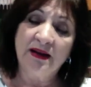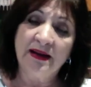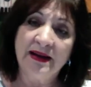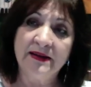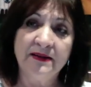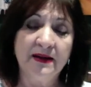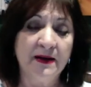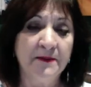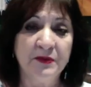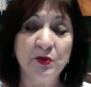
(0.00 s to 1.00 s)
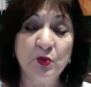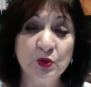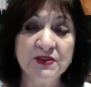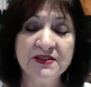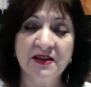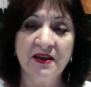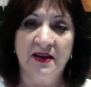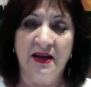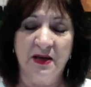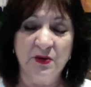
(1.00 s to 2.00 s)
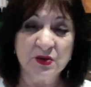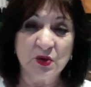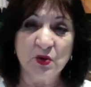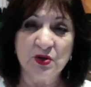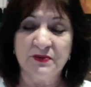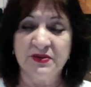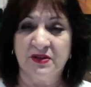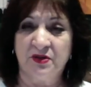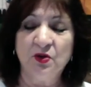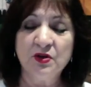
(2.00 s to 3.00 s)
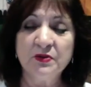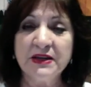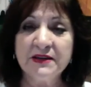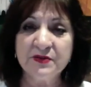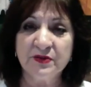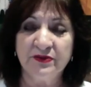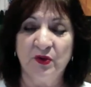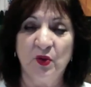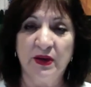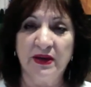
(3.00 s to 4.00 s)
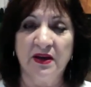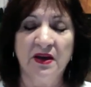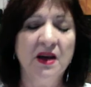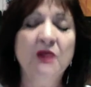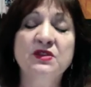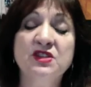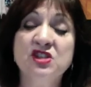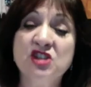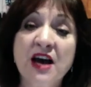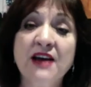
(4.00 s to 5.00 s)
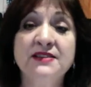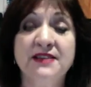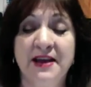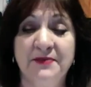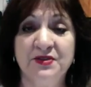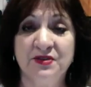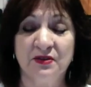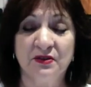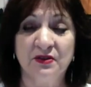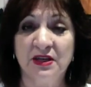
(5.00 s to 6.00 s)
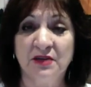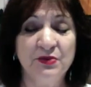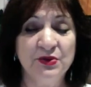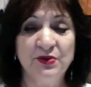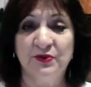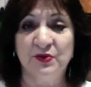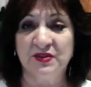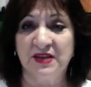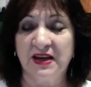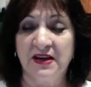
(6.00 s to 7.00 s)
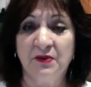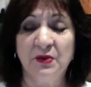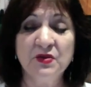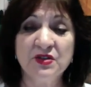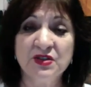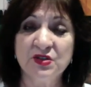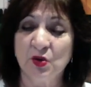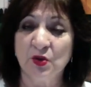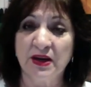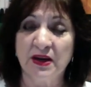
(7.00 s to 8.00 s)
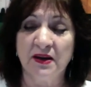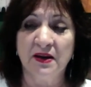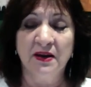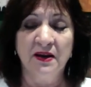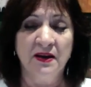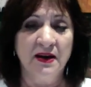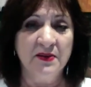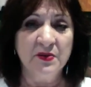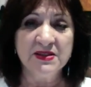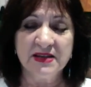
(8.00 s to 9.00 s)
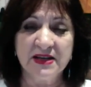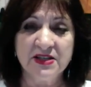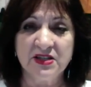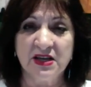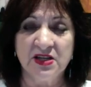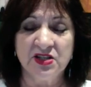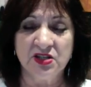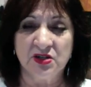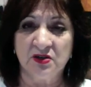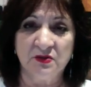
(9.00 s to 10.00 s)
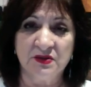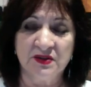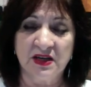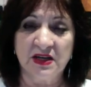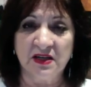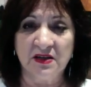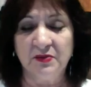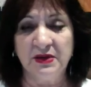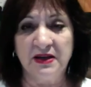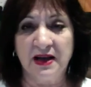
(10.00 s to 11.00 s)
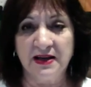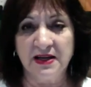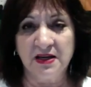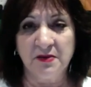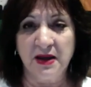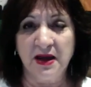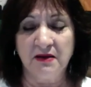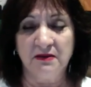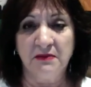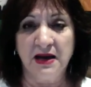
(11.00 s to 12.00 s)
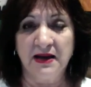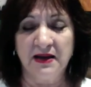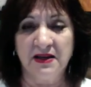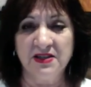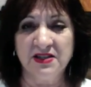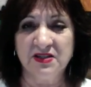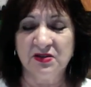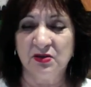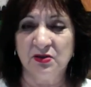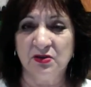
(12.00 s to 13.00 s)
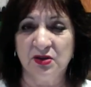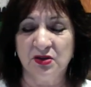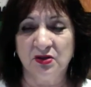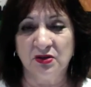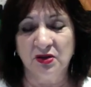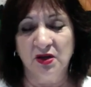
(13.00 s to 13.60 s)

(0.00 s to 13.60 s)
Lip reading: in the woods. It was autumn, so the autumn leaves were falling. It was just absolutely a beautiful scene, and we were just talking. And at one stage there, Cheryl was getting a little bit narky about Mark, and I just called her,